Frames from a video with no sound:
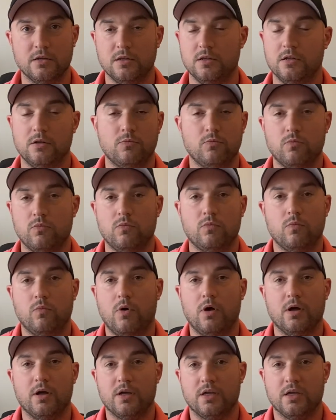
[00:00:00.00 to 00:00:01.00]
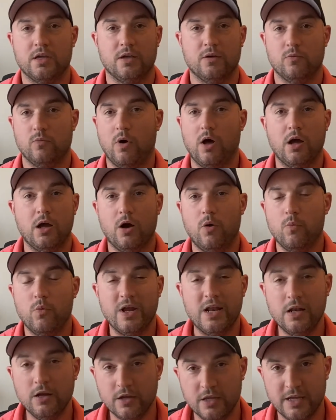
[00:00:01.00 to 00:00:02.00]
mm, what? why aren't
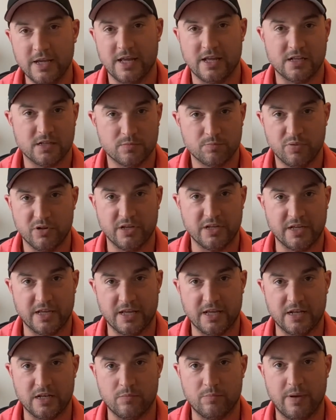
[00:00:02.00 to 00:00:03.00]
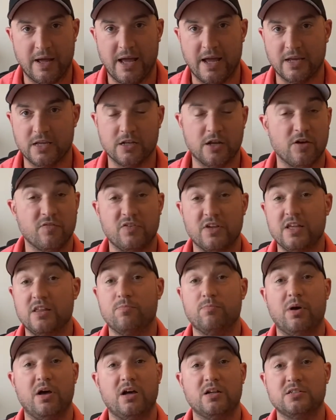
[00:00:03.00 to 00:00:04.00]
we looking at putting it in the bag? You know, if he
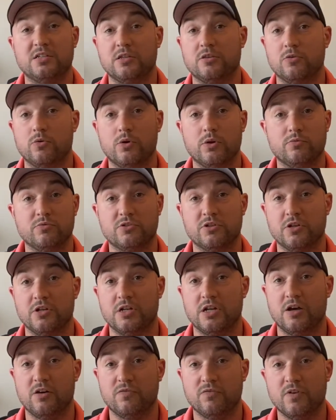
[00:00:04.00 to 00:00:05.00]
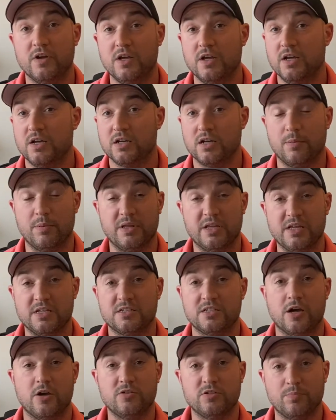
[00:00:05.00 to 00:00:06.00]
personally thought it was good enough a couple of years
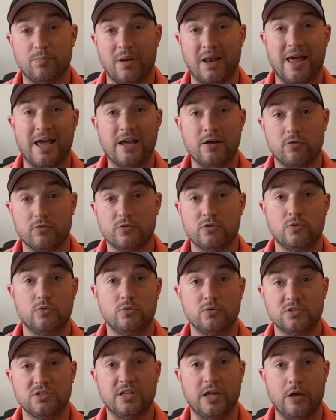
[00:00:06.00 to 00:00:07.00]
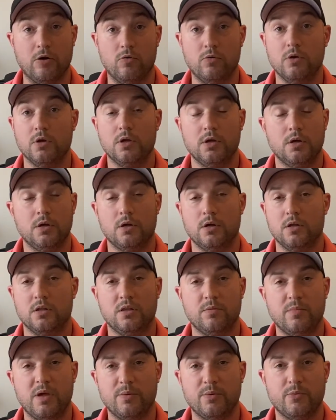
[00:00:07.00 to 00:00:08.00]
ago to play on tour still,
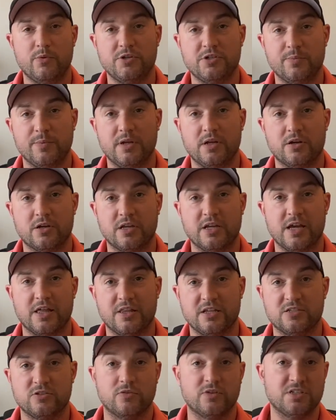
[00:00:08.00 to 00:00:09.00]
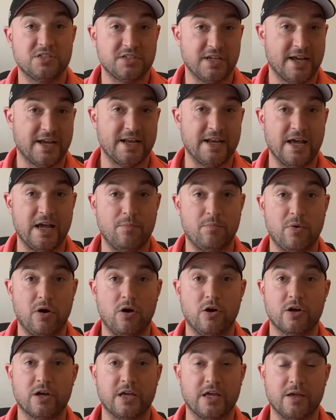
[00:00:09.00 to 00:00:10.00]
then maybe we should be looking at this on the second-hand
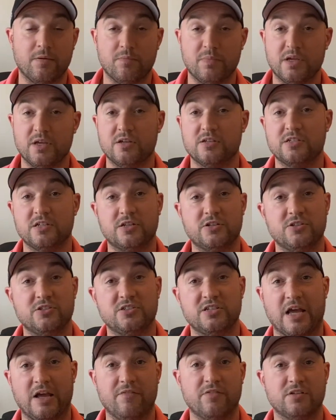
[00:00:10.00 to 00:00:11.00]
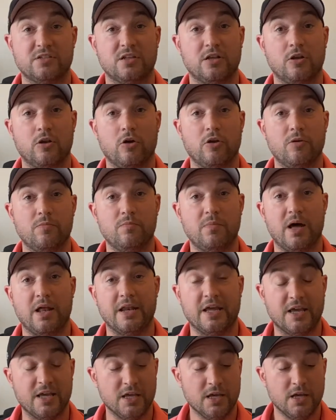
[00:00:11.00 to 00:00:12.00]
market because it could save us a lot of
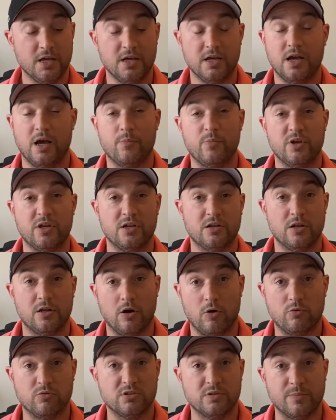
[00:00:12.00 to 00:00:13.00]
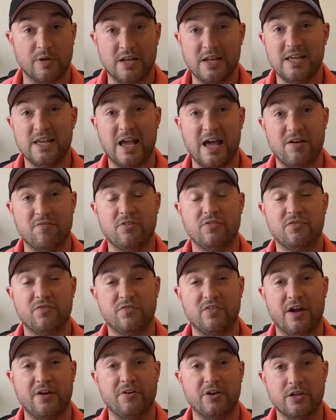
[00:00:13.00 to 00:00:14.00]
money and we could ultimately have a
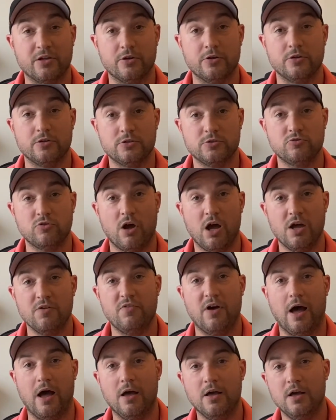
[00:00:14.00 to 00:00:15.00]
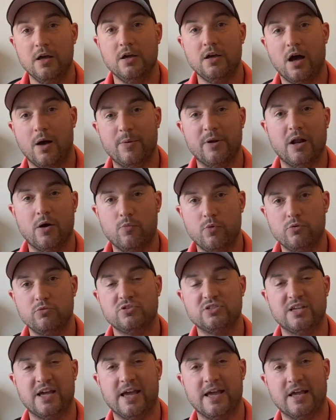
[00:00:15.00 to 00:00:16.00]
very good driver. I mean, I will
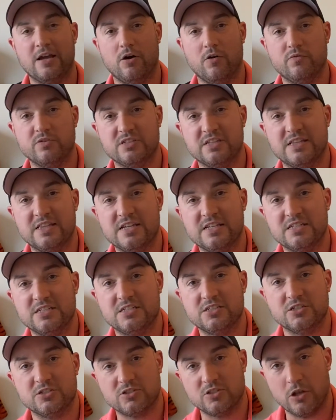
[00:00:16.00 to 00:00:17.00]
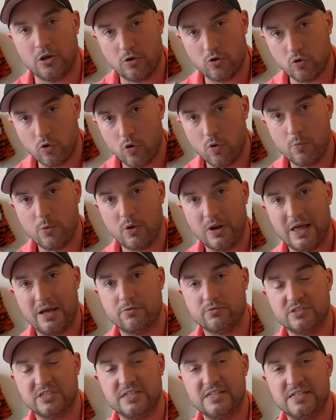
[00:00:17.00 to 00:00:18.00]
say, obviously, this is just the normal
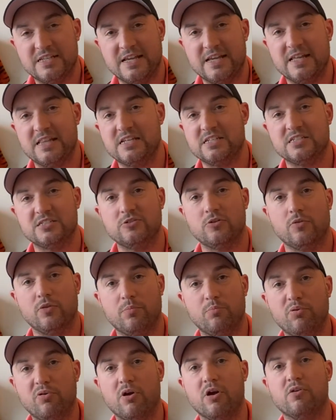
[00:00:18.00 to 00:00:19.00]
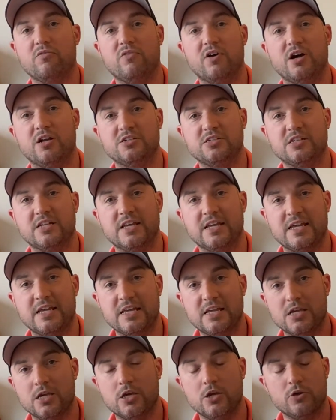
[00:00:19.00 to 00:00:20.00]
LTD. This is not the pro version that he
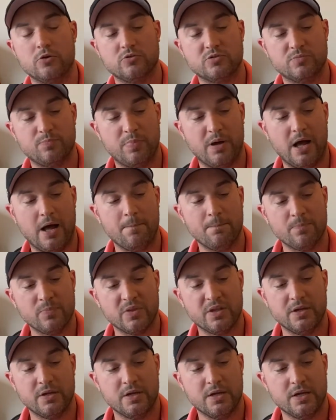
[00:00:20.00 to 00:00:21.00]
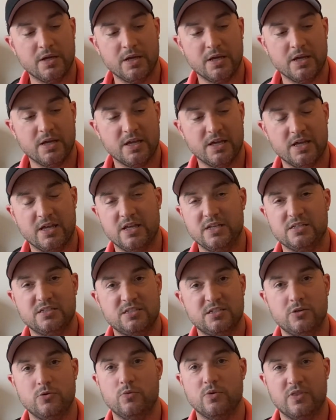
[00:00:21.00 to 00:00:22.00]
used, but it's
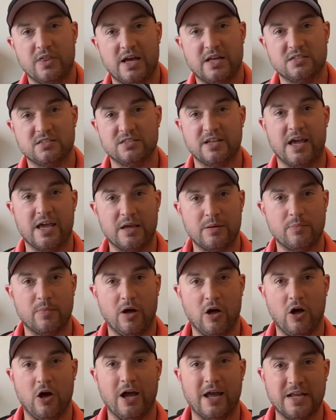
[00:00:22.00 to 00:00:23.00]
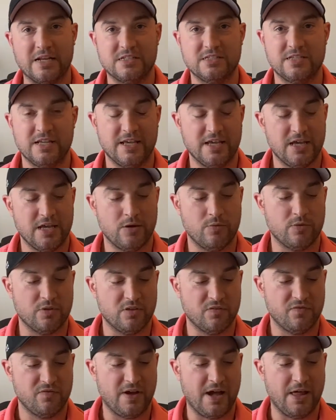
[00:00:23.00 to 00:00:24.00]
still with that same idea with the
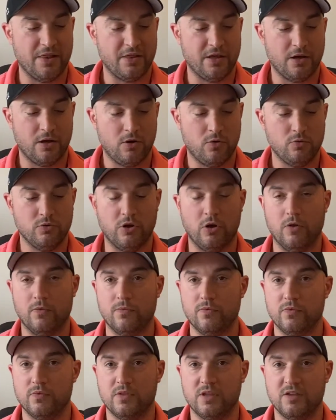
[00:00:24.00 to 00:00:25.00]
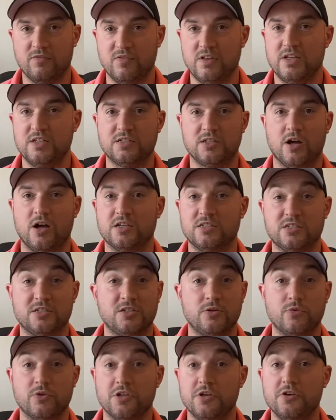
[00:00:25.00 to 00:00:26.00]
fact that hold on, if these guys are
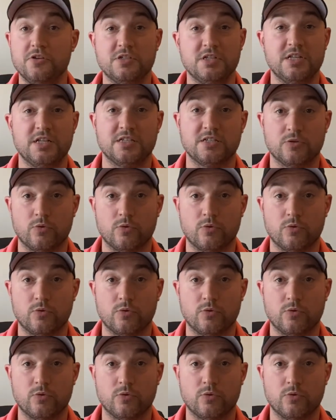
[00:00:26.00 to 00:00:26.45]
still using this